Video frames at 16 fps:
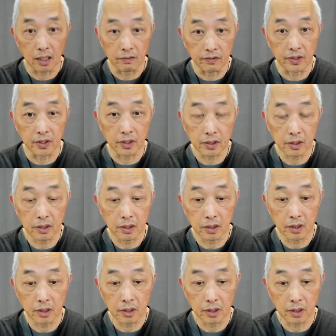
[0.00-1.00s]
It's
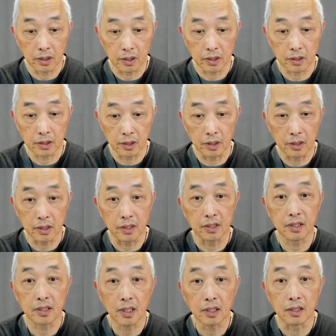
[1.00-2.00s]
the sun,
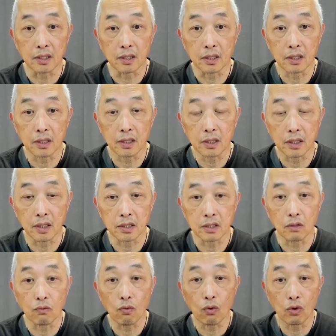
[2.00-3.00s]
it's the warmth,
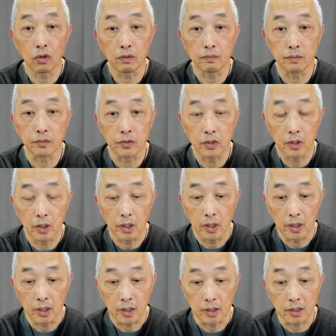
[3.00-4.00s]
it's the
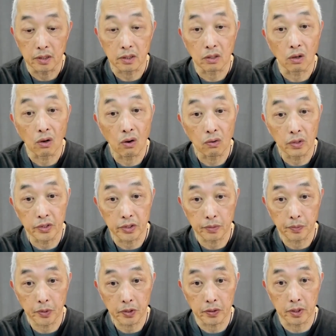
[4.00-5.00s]
Holy Spirit.
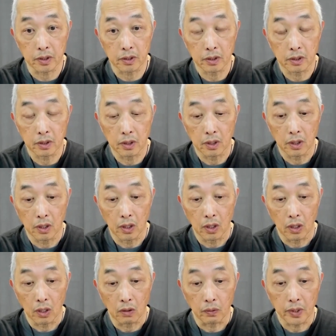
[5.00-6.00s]
Whereas
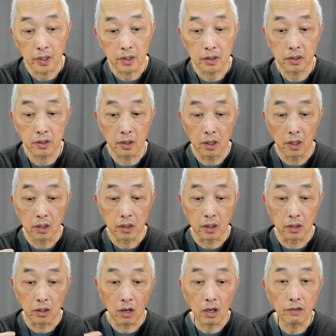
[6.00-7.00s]
the
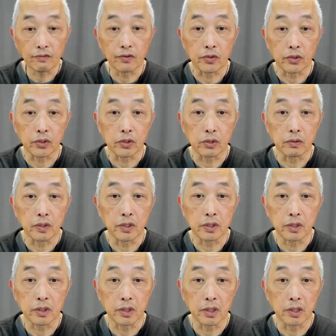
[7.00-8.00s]
non-virtuous is the
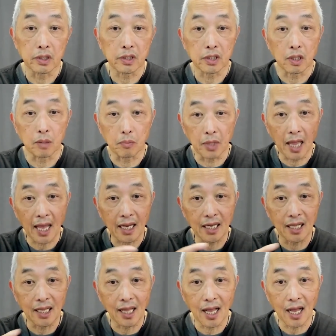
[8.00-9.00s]
black cloud that is
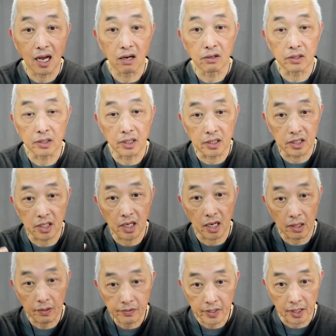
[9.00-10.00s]
covering that,
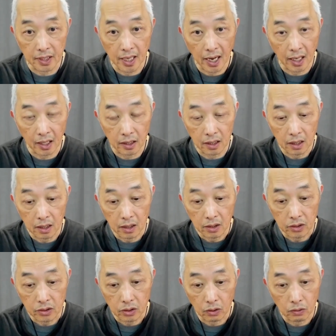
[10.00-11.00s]
so we can't
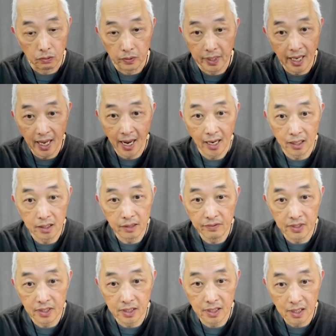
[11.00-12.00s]
even see it most
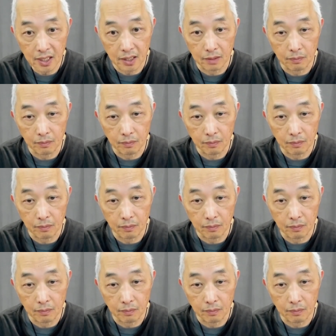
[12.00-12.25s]
of the time,